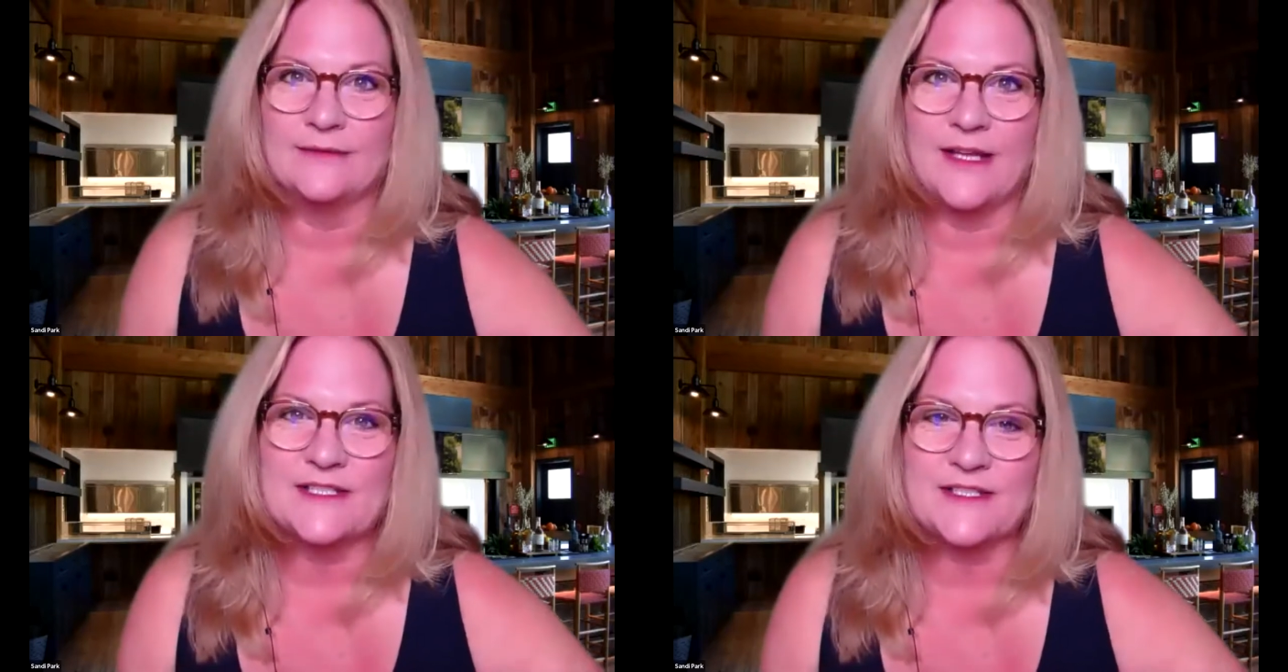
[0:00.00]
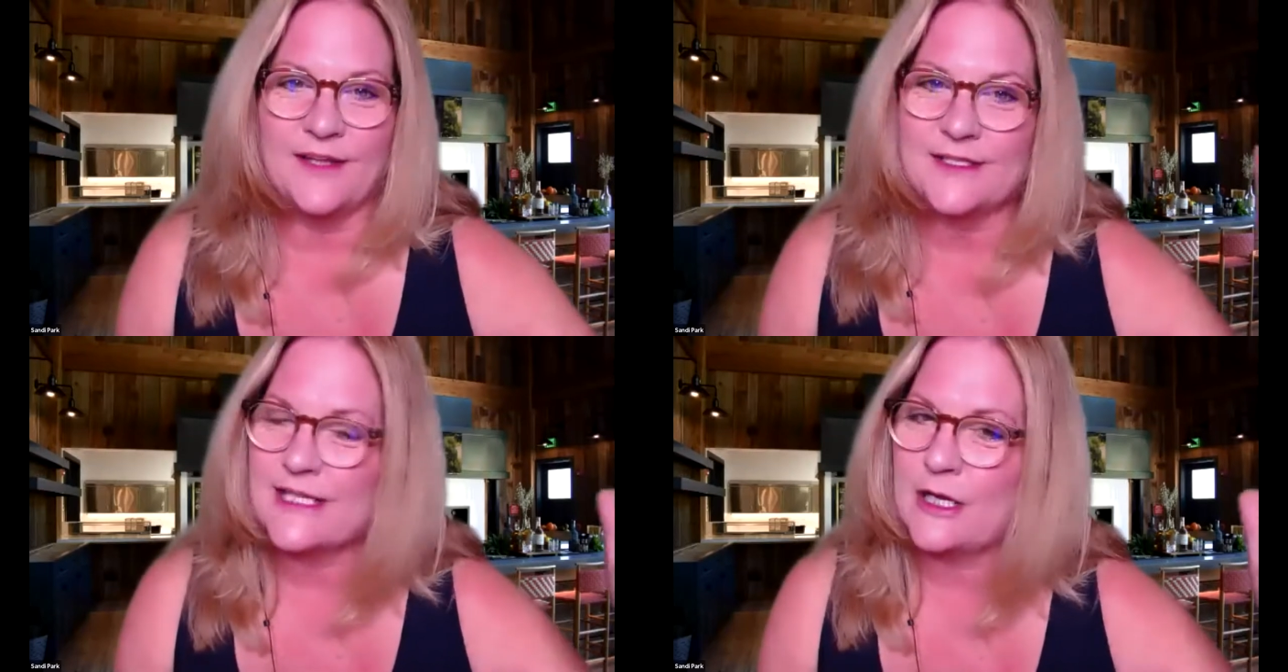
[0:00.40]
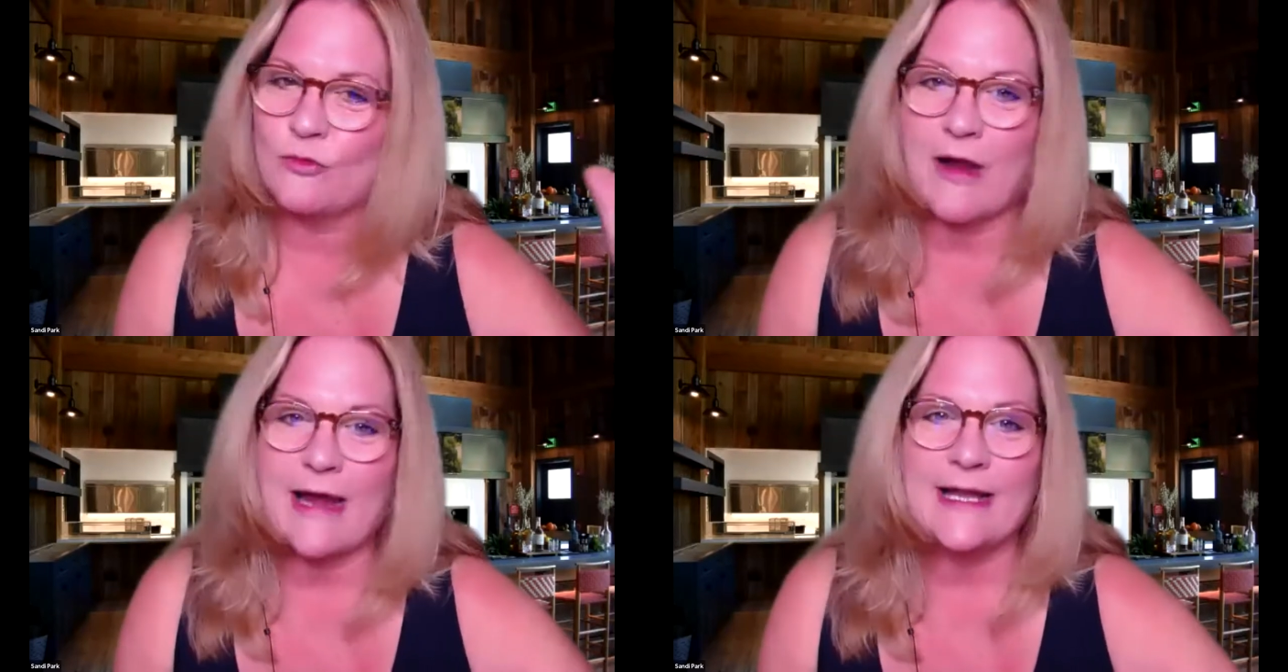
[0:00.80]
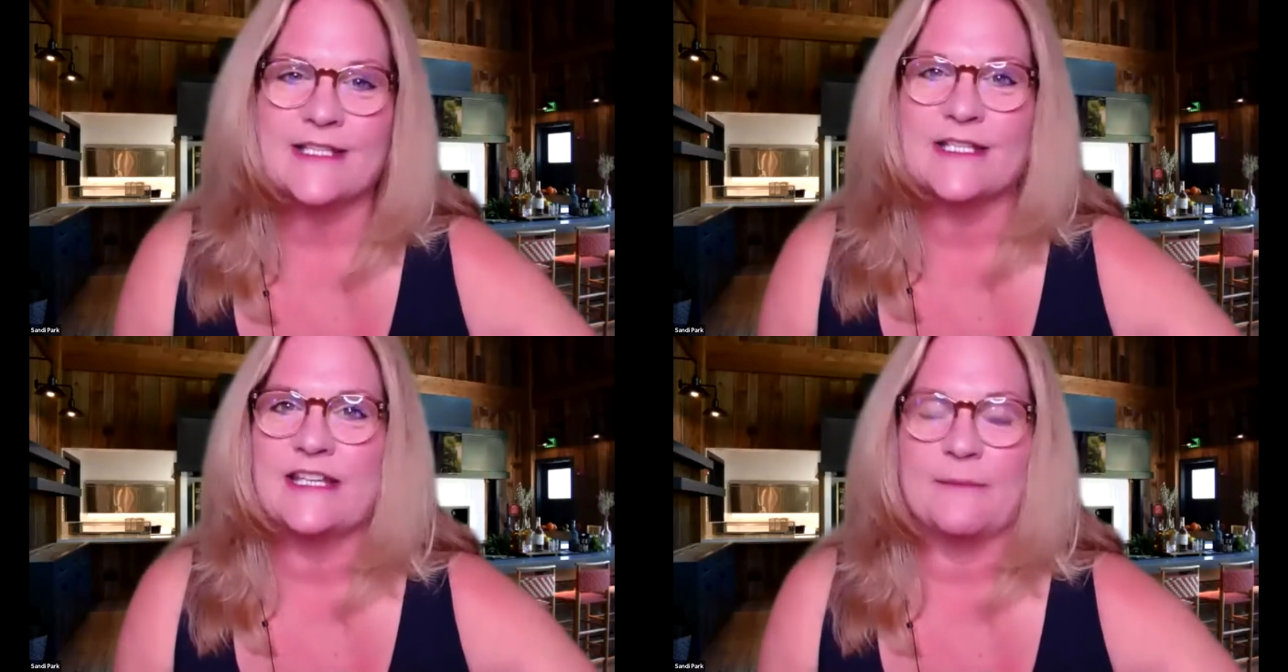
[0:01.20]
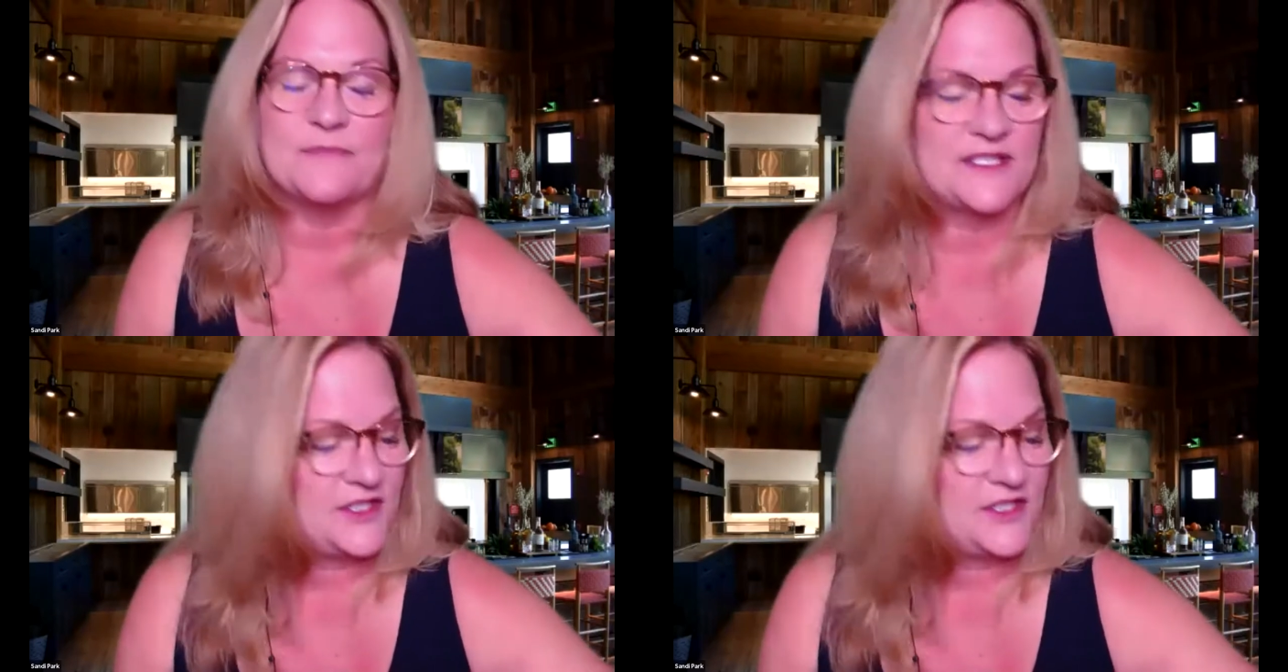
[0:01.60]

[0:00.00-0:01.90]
Let's get right into tips.